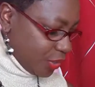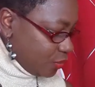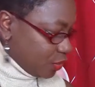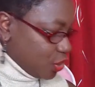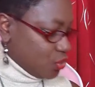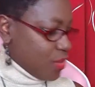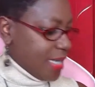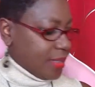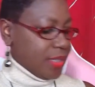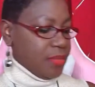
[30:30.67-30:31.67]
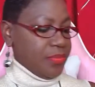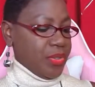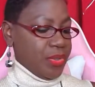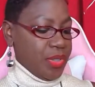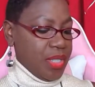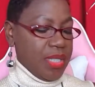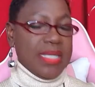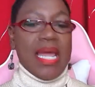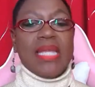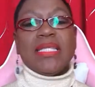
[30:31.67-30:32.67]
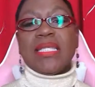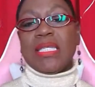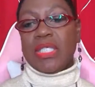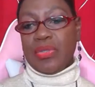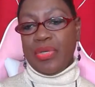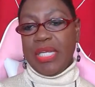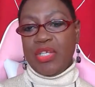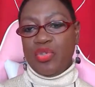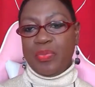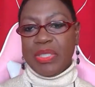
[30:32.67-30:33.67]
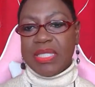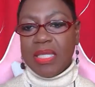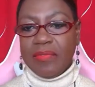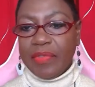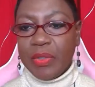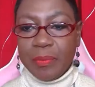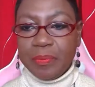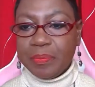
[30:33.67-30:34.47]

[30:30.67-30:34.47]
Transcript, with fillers: You just write the number 963 and you put silver.